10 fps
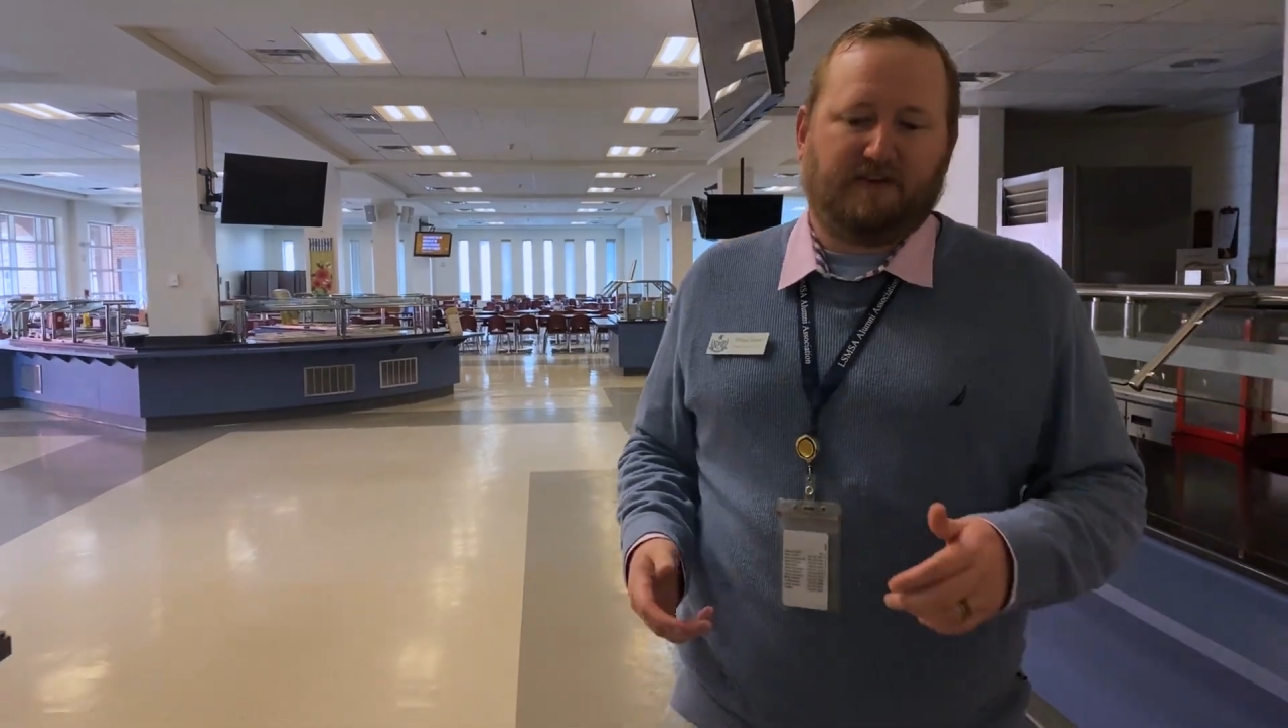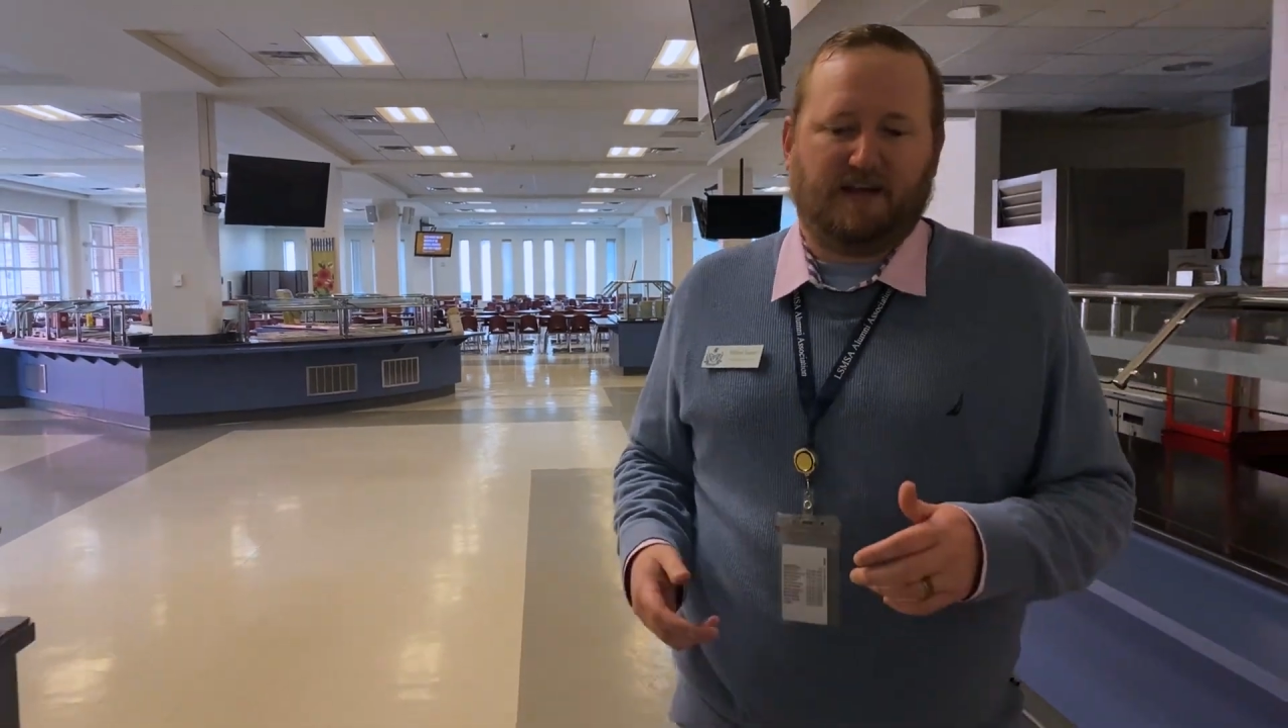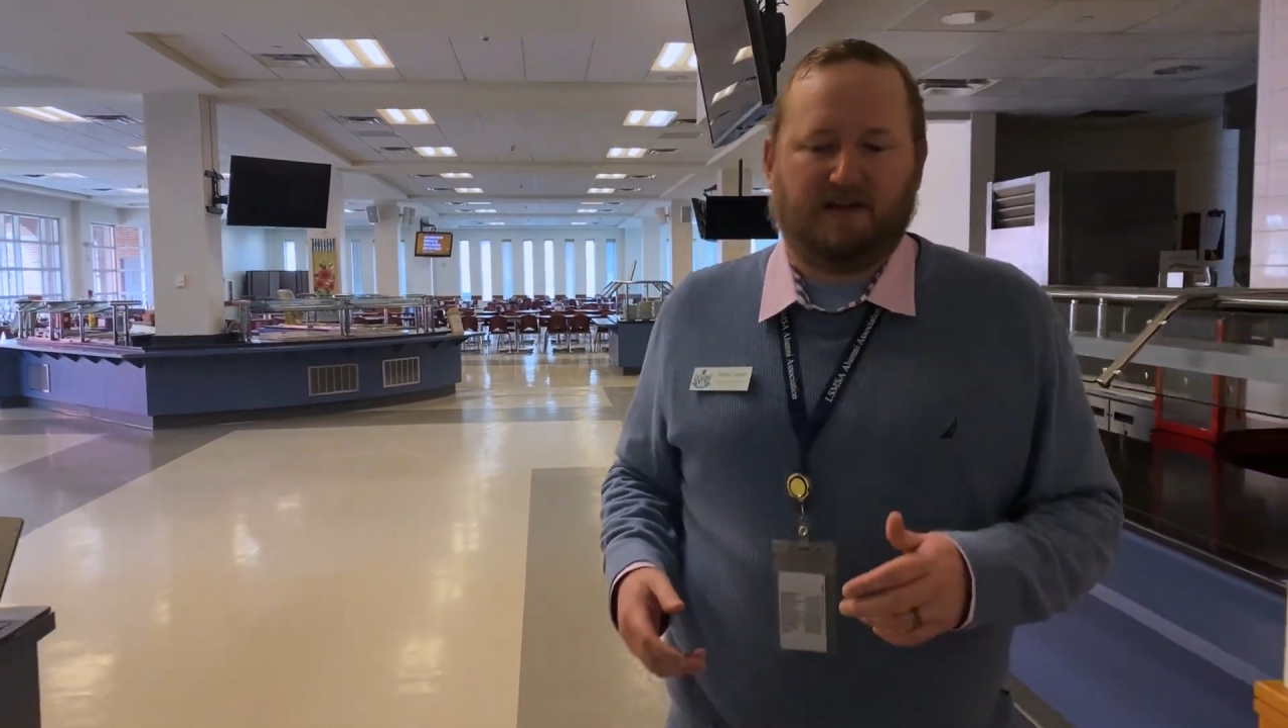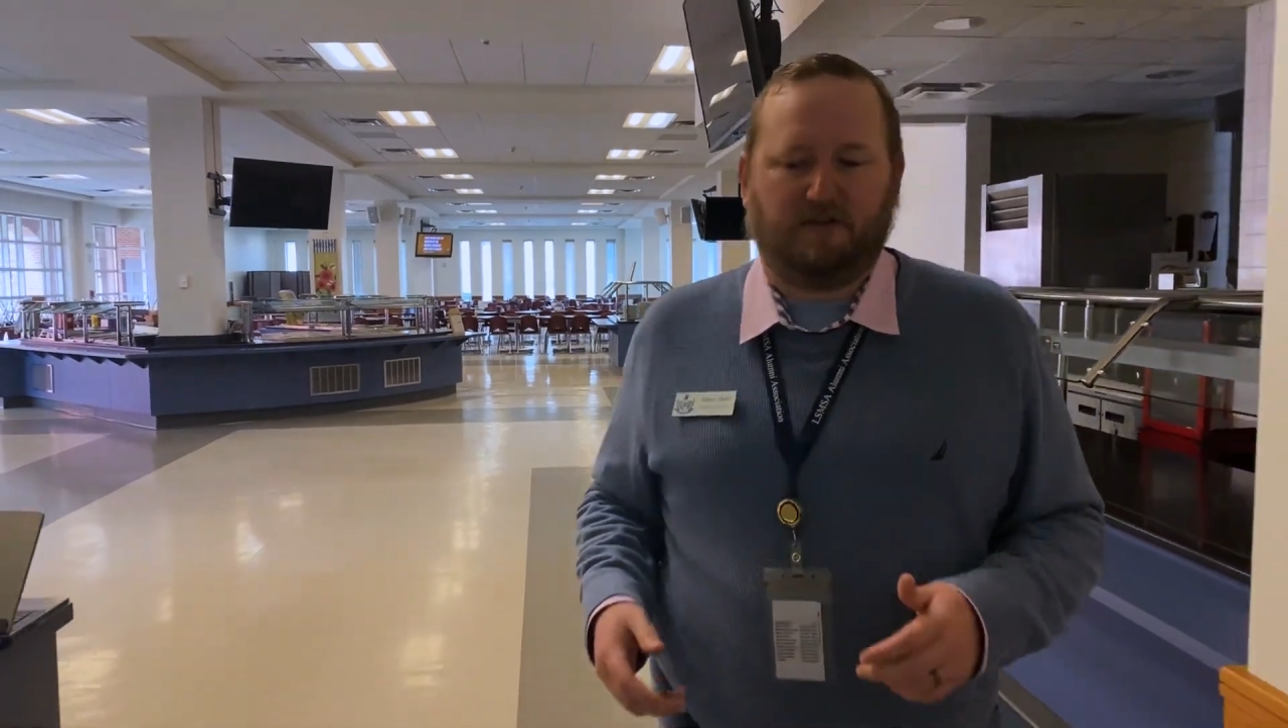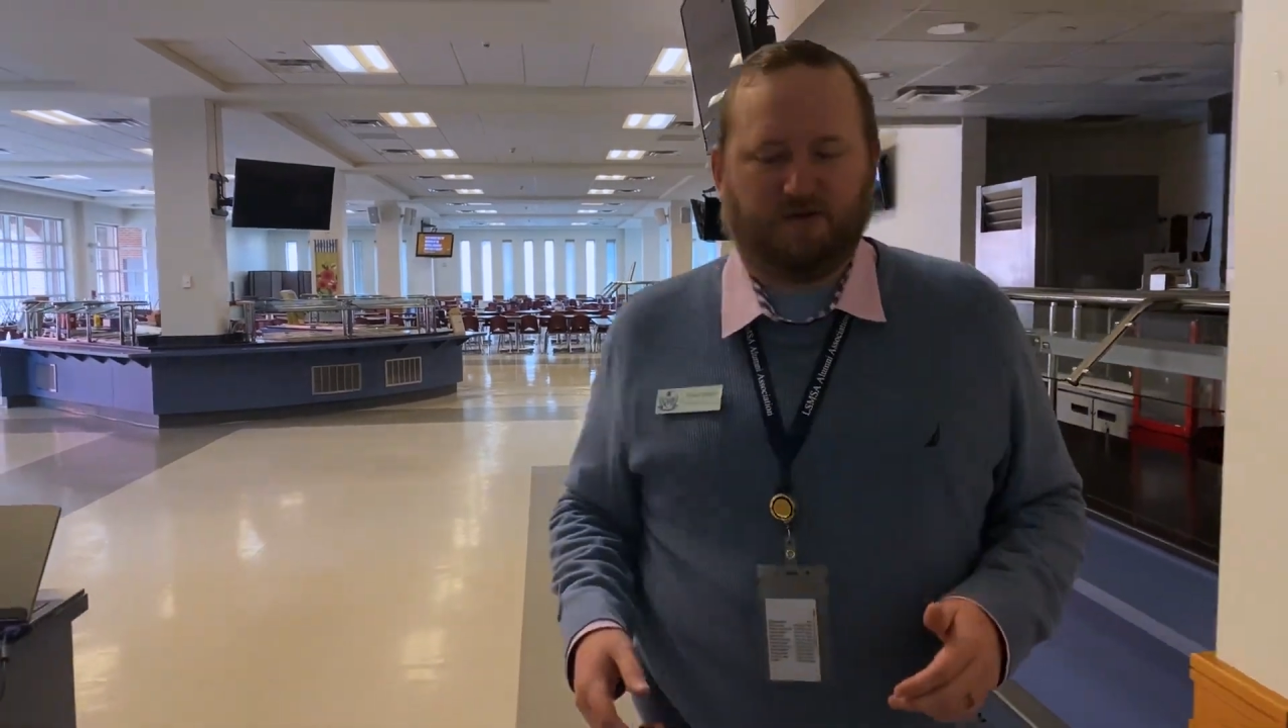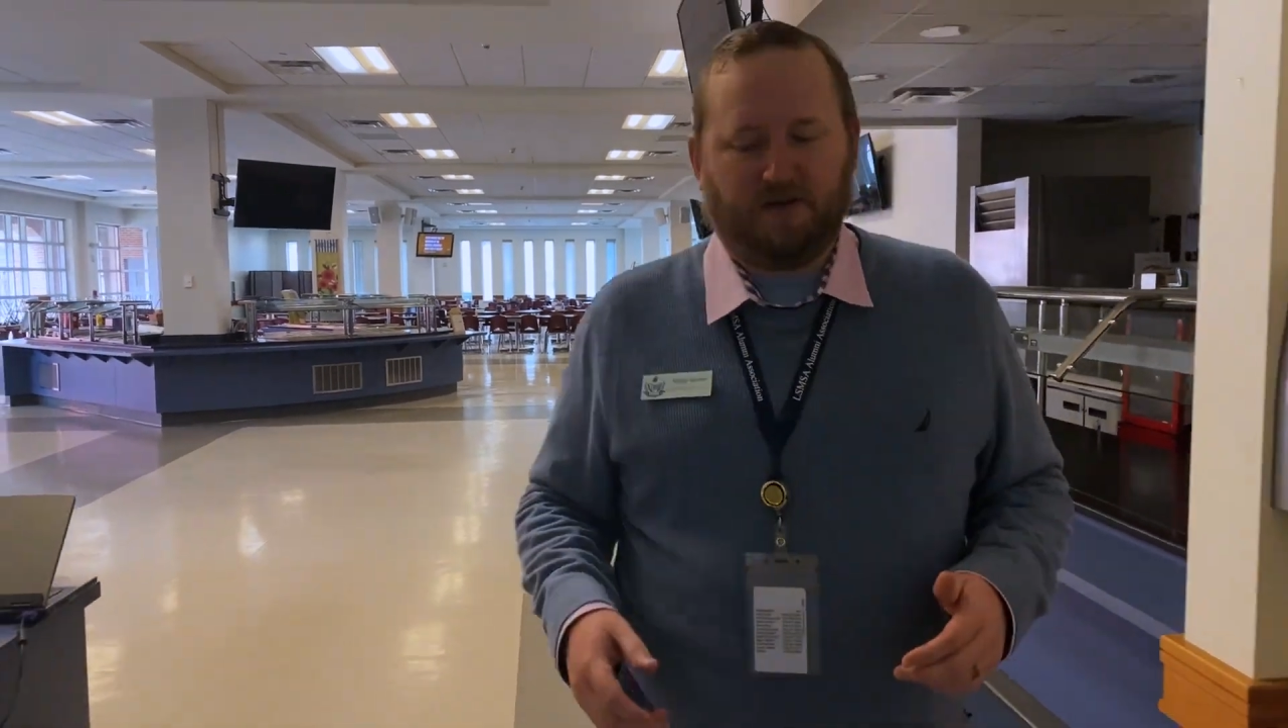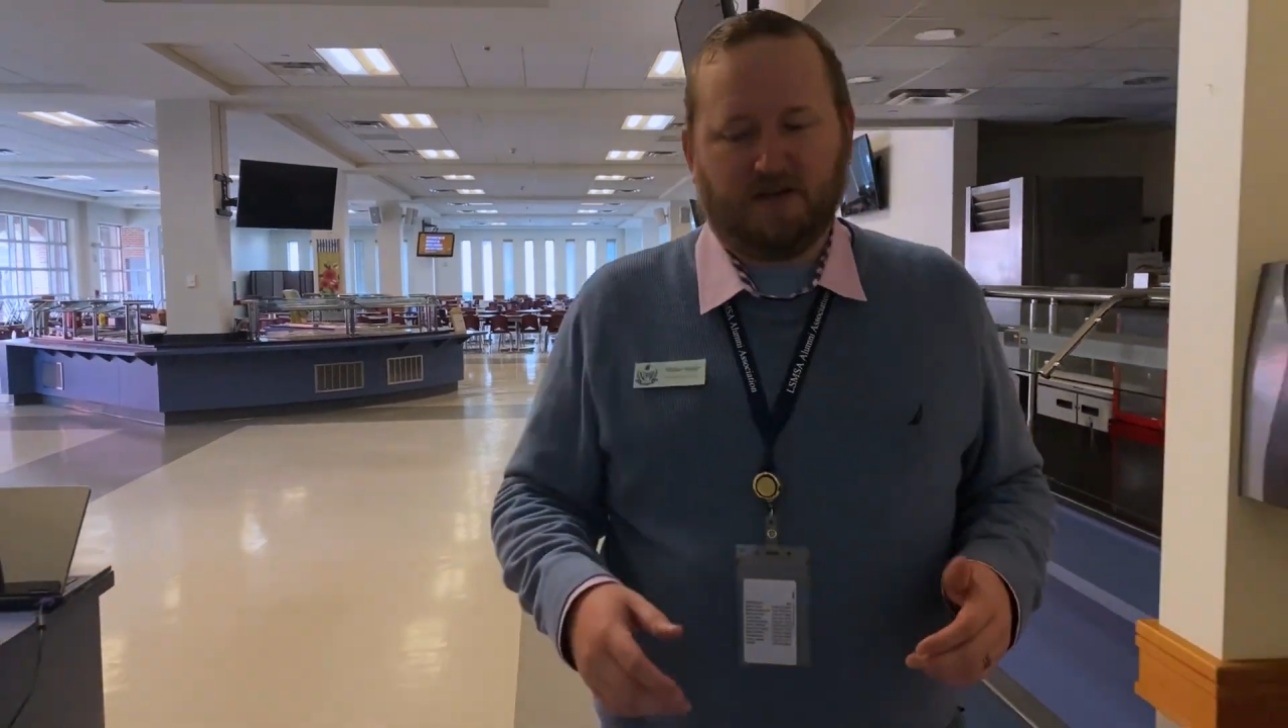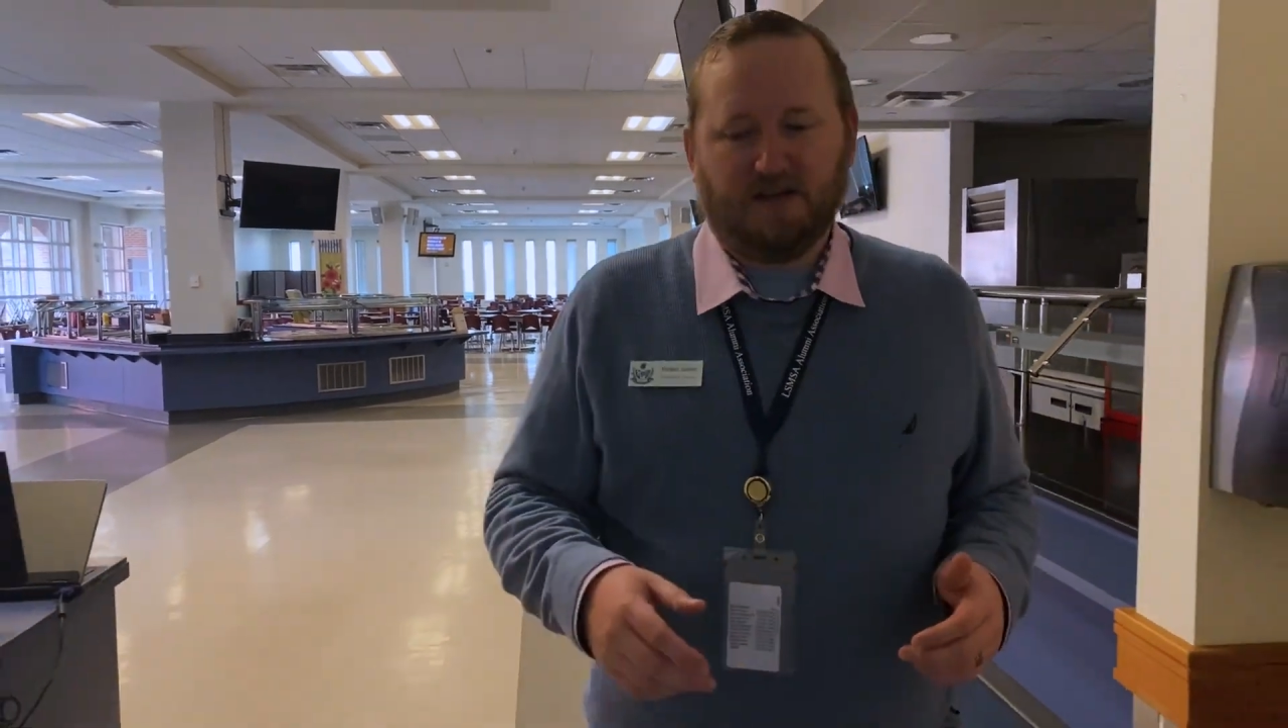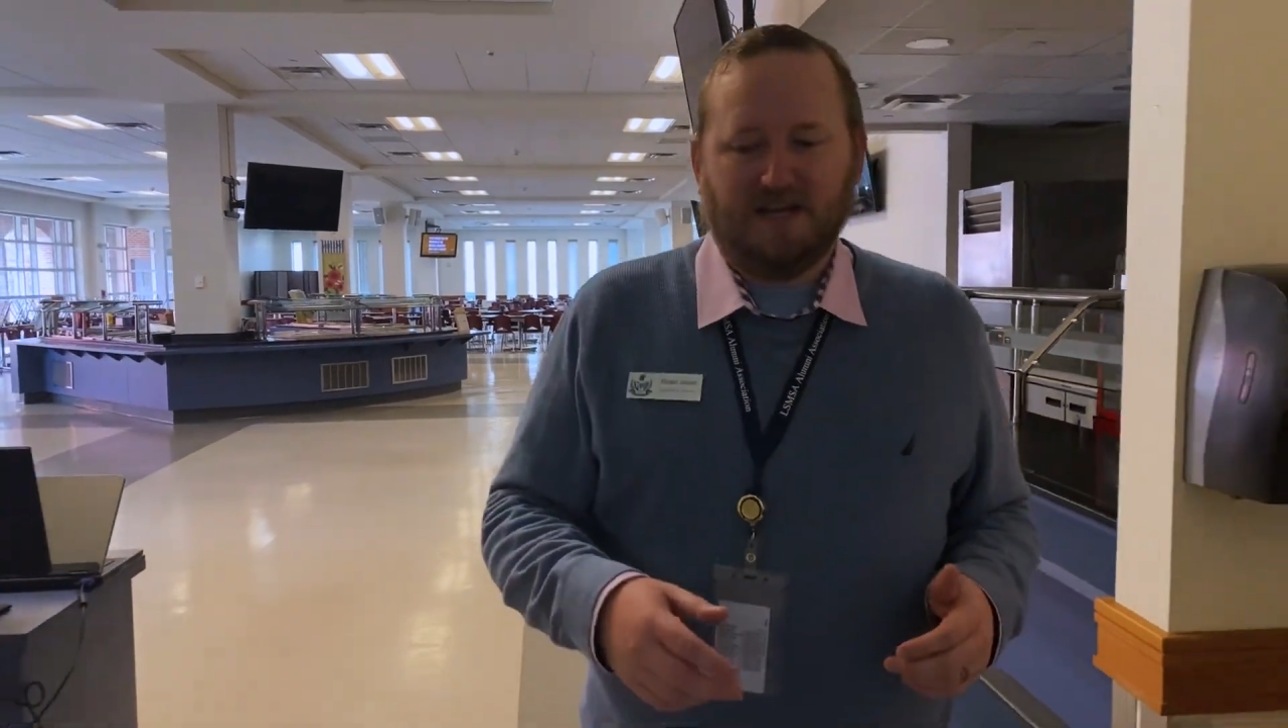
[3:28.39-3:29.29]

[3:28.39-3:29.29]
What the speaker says: 83